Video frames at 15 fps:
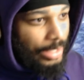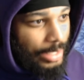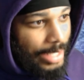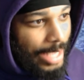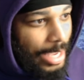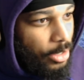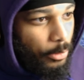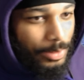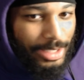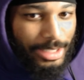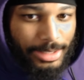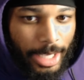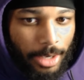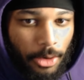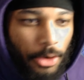Yeah, no
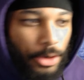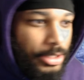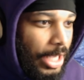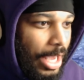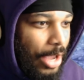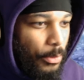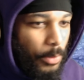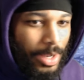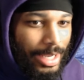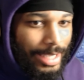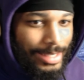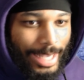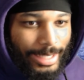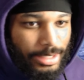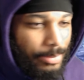release day, of course. We're gonna
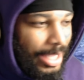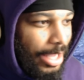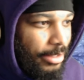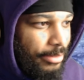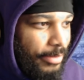get that some Games